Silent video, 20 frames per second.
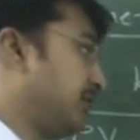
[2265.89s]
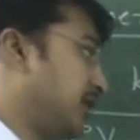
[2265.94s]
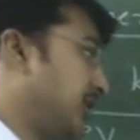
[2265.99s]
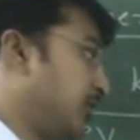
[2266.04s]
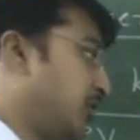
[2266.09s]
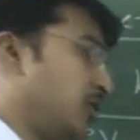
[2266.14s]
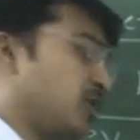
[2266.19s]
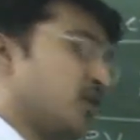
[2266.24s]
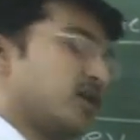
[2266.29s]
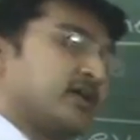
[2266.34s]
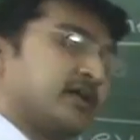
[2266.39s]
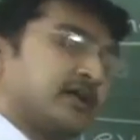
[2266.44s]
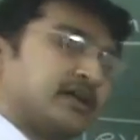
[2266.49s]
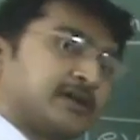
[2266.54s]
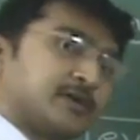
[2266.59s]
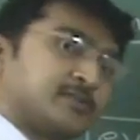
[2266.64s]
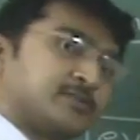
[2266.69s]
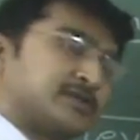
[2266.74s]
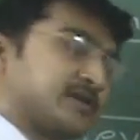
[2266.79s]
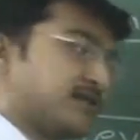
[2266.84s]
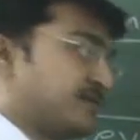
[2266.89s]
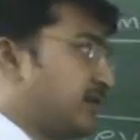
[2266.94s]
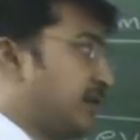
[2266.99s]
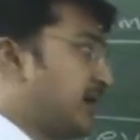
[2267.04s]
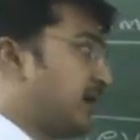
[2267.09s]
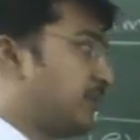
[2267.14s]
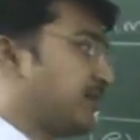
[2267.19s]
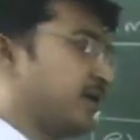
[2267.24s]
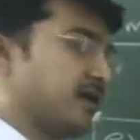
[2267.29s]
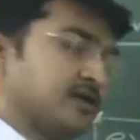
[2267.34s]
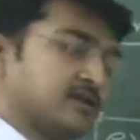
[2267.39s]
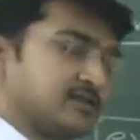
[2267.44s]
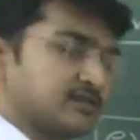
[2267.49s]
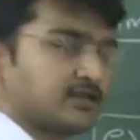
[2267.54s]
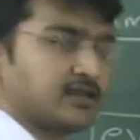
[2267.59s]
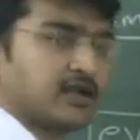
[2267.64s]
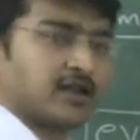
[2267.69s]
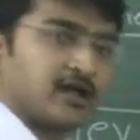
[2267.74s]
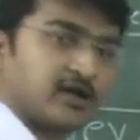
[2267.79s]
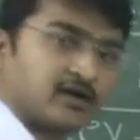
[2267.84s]
W naught in terms of lambda,
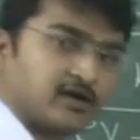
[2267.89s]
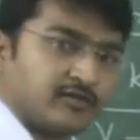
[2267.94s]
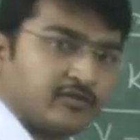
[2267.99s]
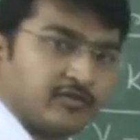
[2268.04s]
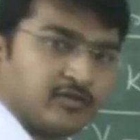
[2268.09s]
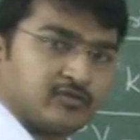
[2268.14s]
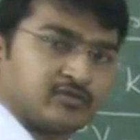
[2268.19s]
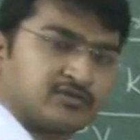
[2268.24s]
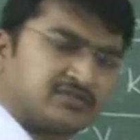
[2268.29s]
that already you know.